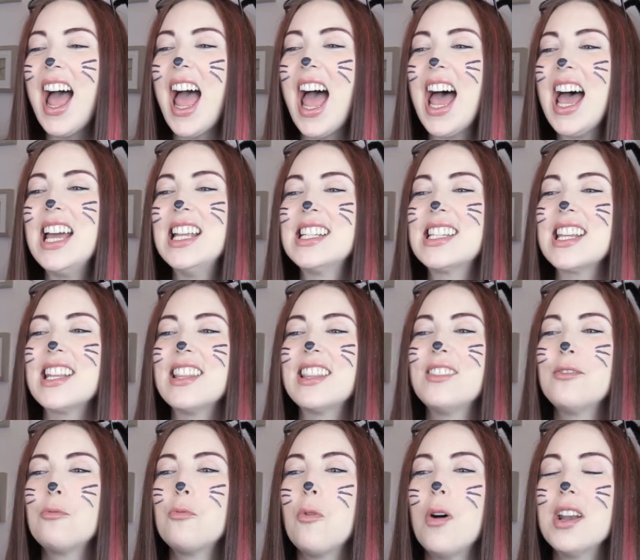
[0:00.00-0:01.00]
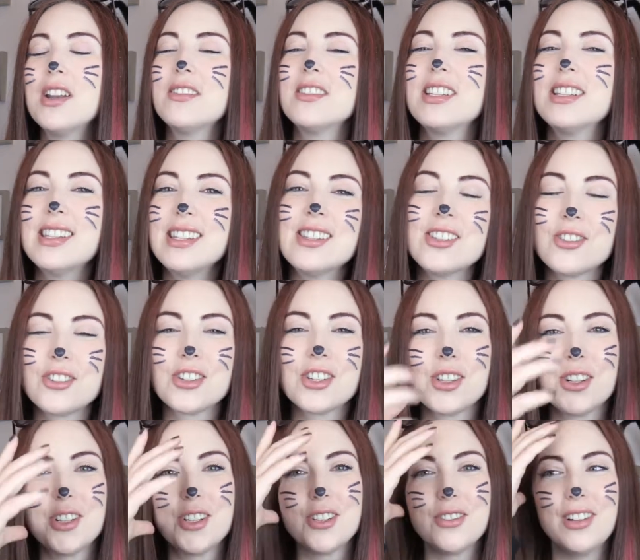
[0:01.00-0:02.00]
And one of the sisters
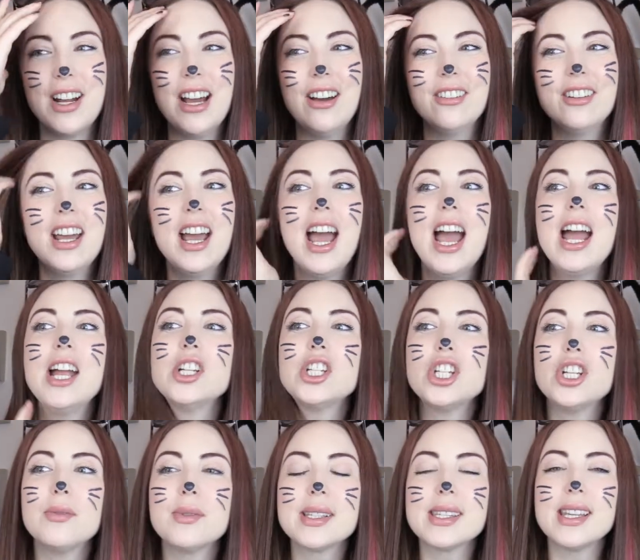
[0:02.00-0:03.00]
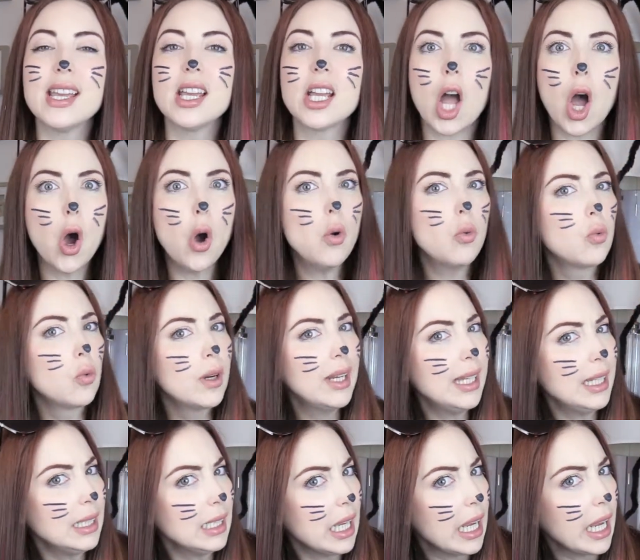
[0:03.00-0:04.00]
turned around and she was like, oh,
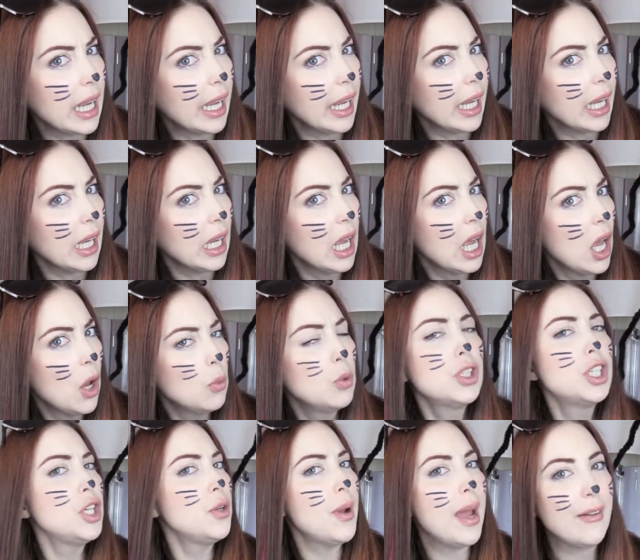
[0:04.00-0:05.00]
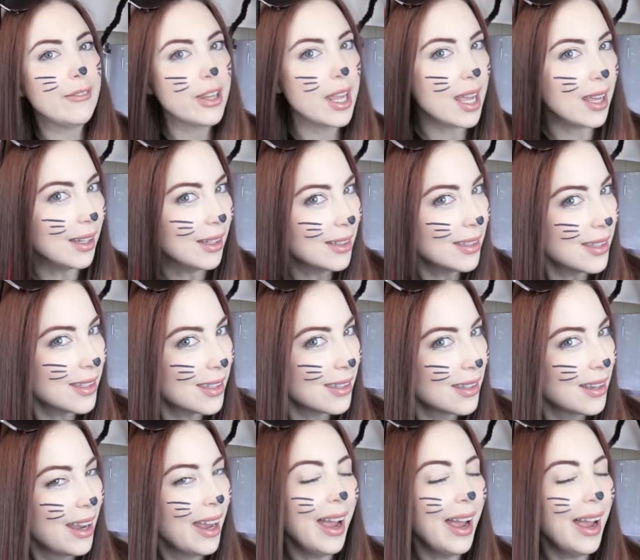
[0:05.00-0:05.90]
really? Well, do you have kids?